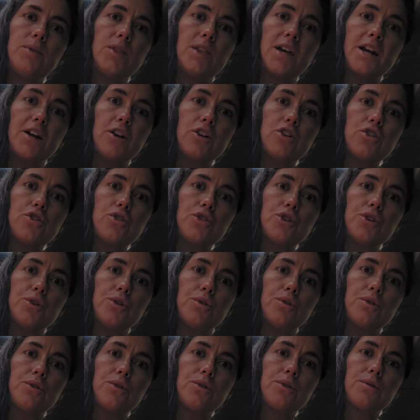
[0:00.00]
their
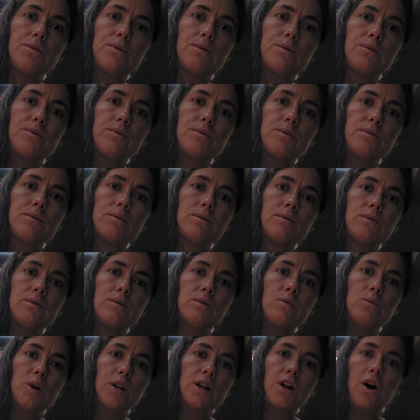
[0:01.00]
truth,
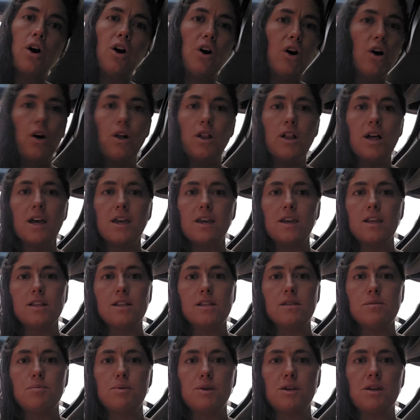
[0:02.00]
when all I
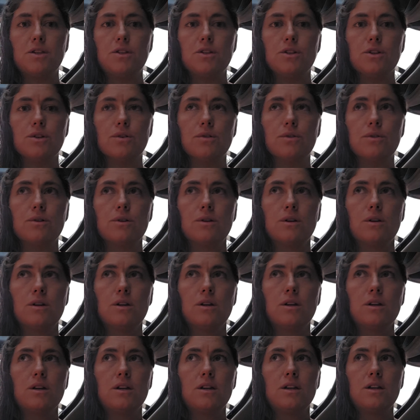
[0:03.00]
can speak to
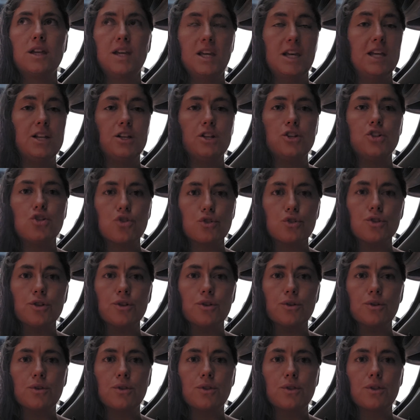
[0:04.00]
in
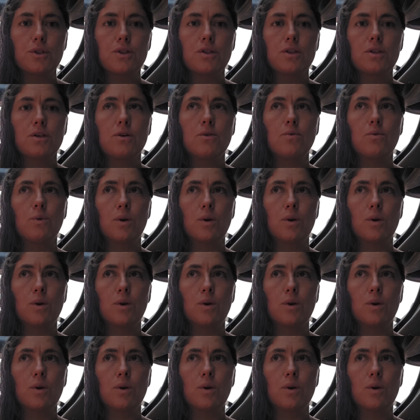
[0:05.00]
truth,